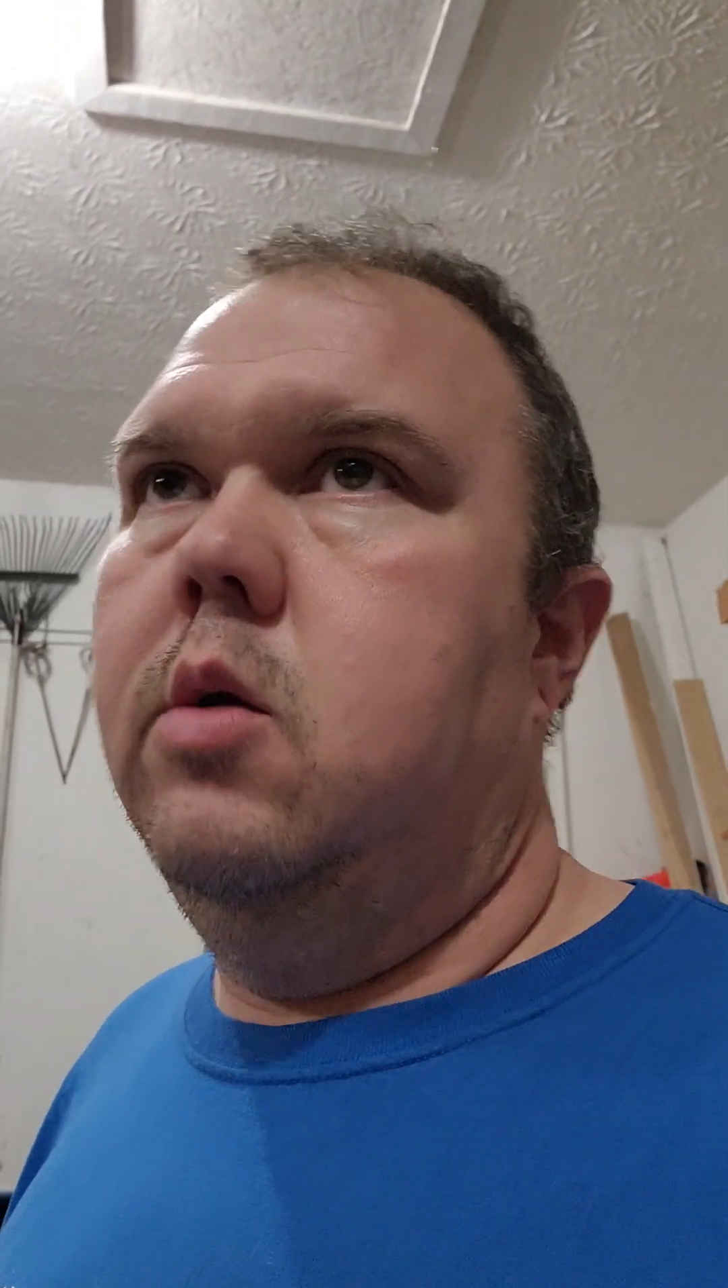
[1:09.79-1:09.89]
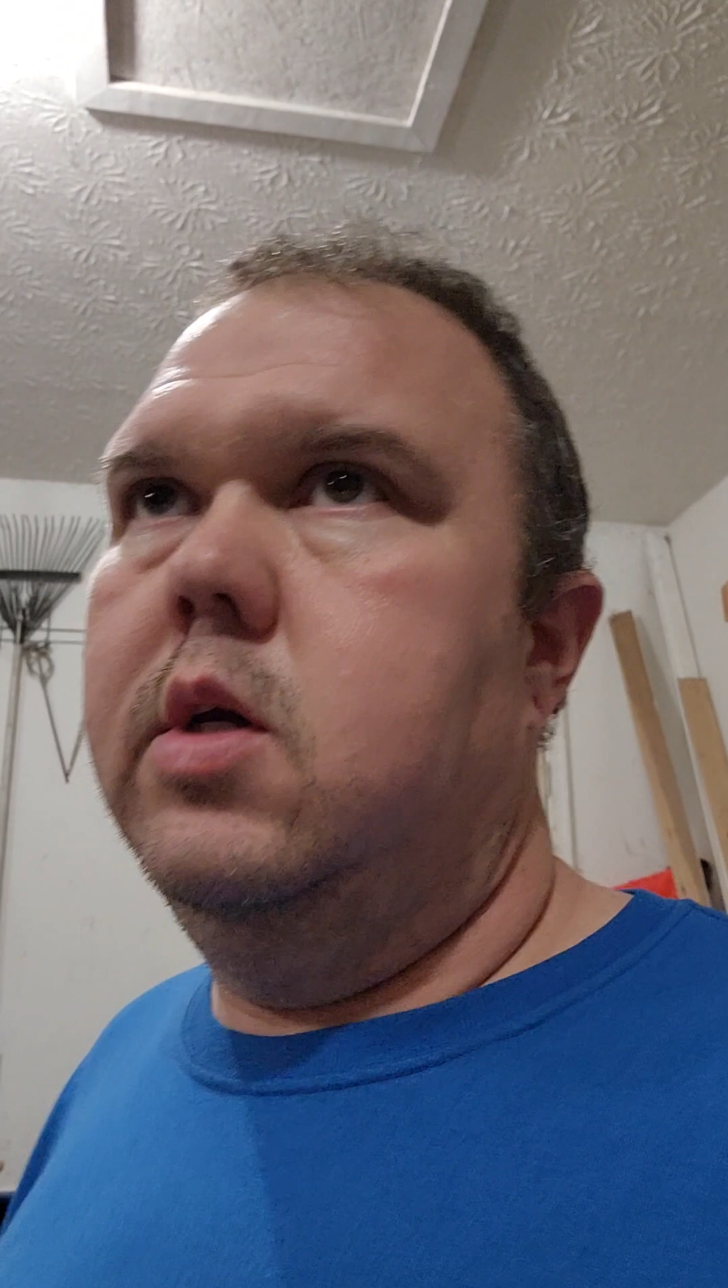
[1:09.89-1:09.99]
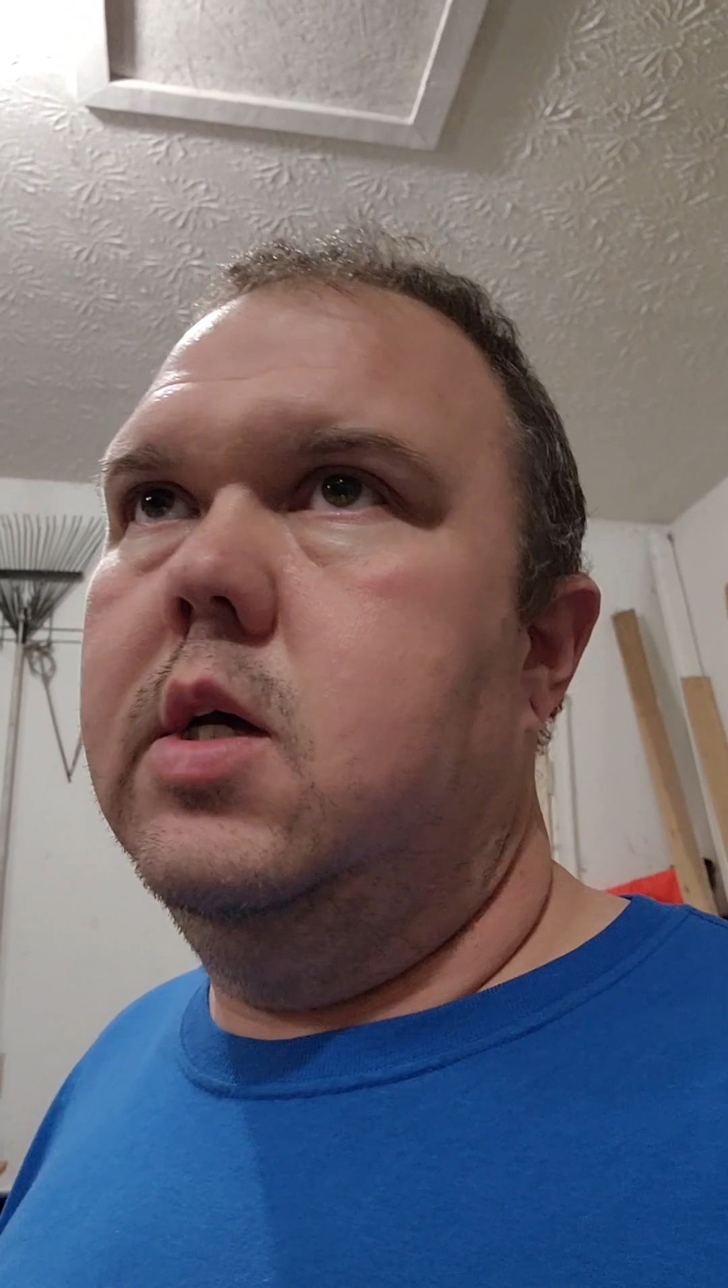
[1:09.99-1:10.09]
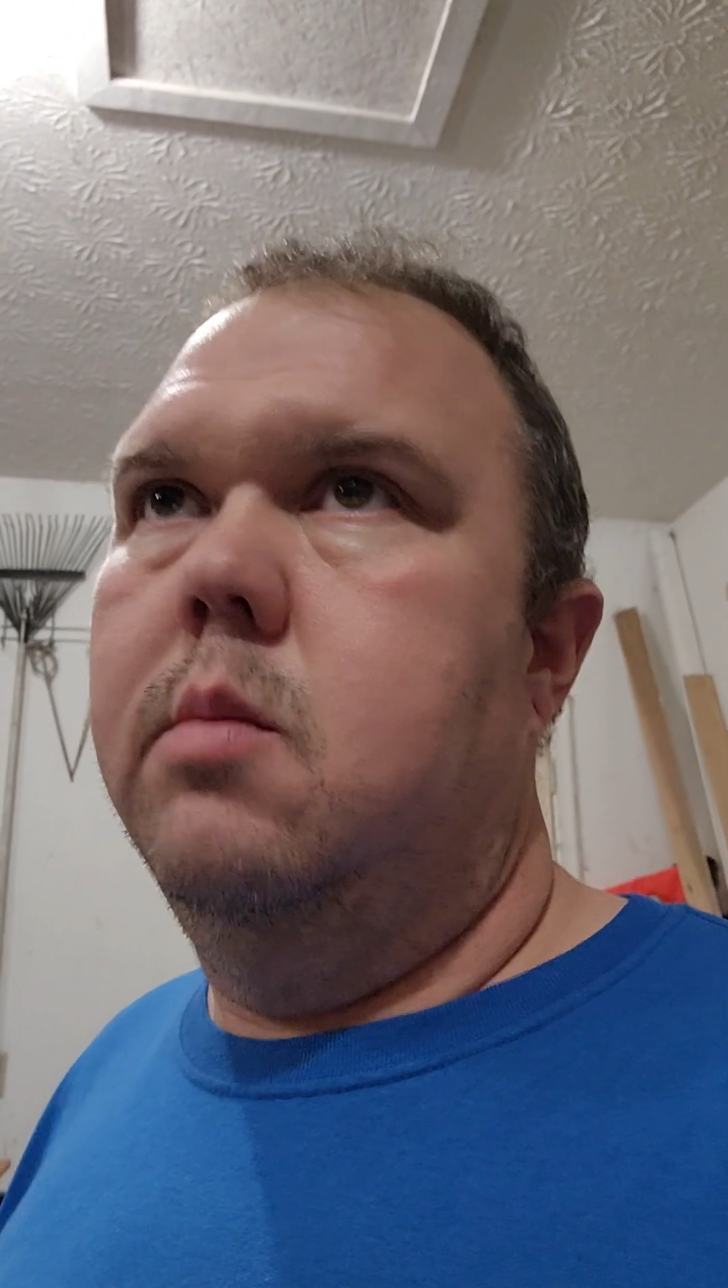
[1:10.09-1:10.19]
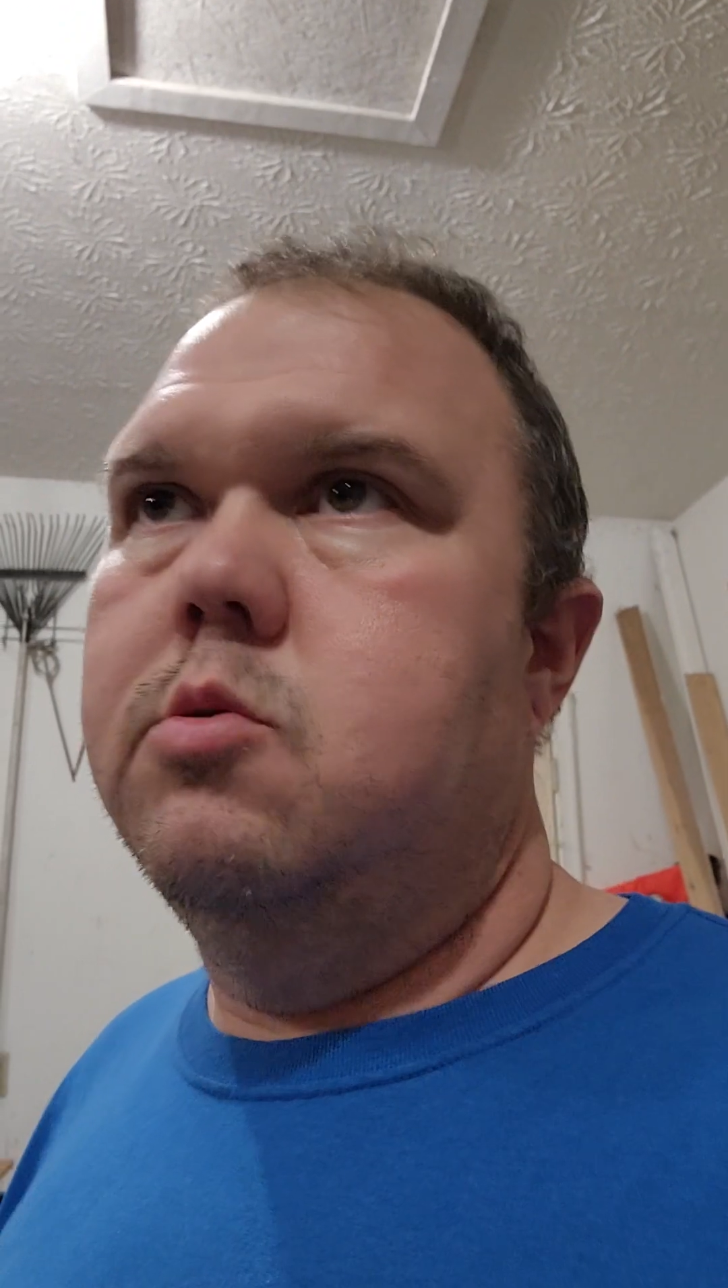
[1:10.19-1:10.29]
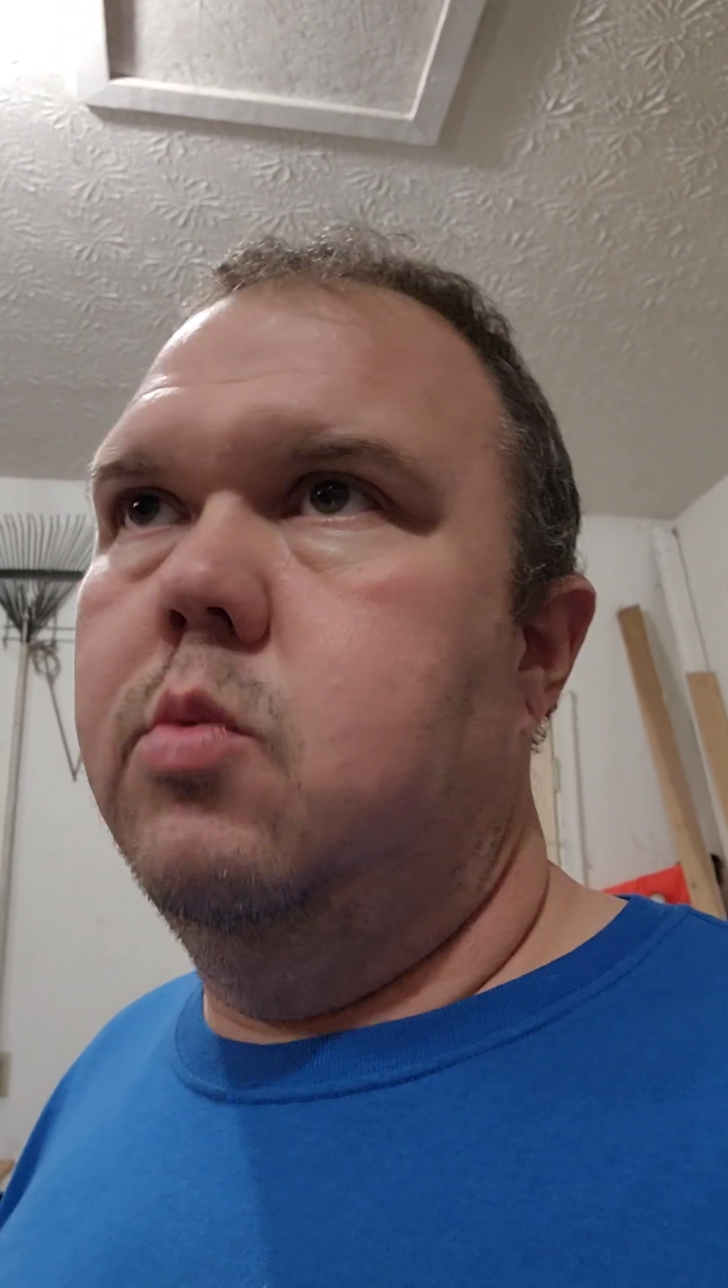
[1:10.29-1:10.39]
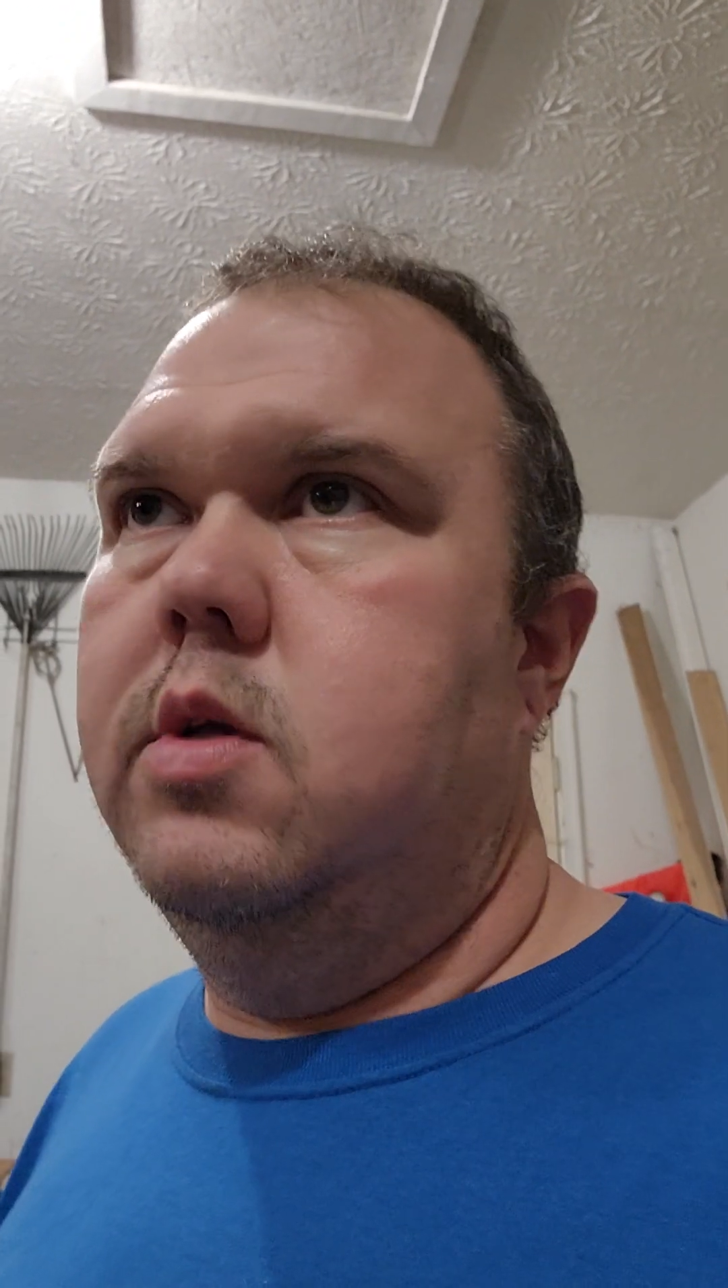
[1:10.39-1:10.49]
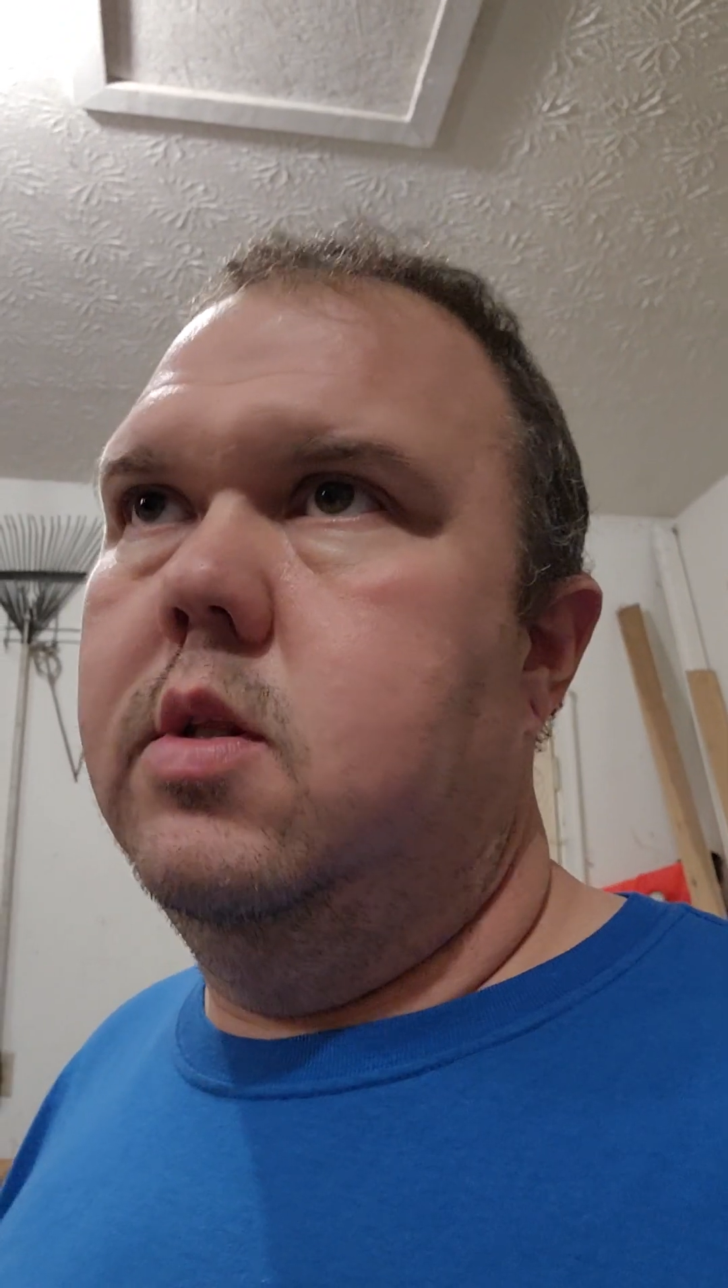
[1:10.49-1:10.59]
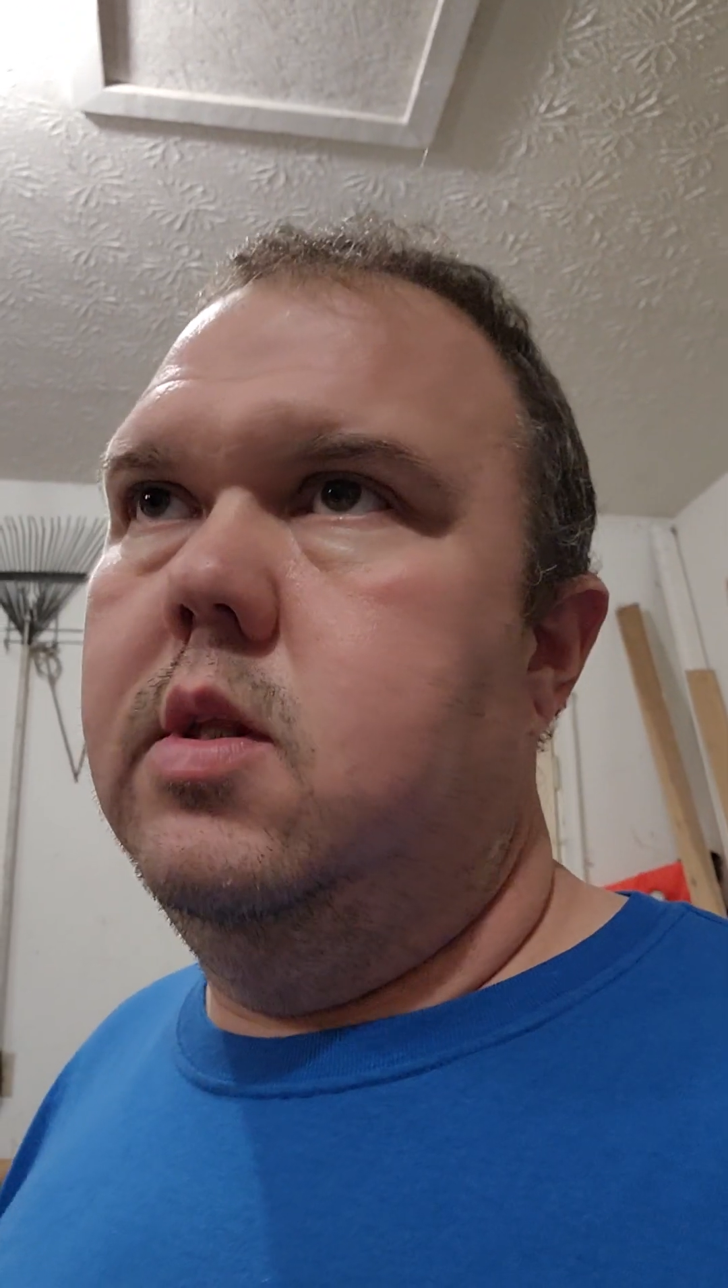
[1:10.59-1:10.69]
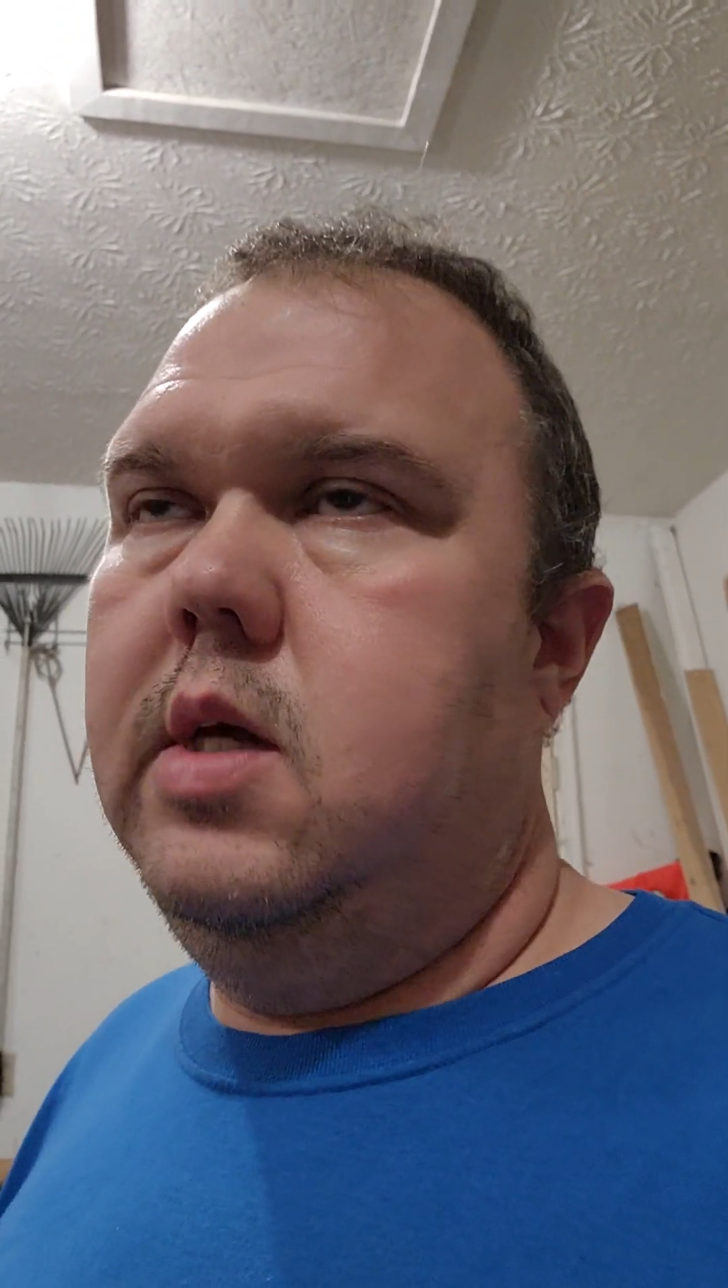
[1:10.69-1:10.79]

only comes with,